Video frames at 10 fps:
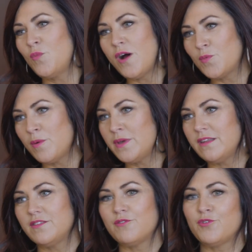the one woman
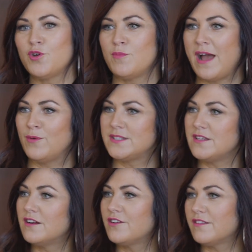in the room, I was
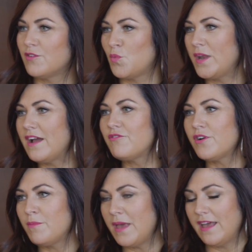younger, there,
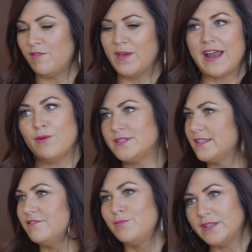whatever it may have been, I was
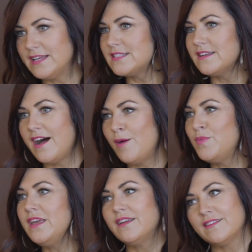in blazing hot
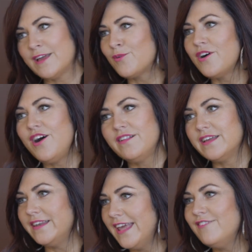pink and they were all
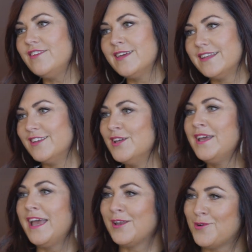in navy and,
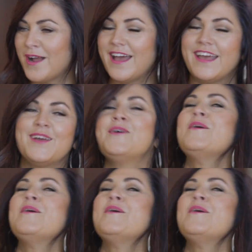and gray.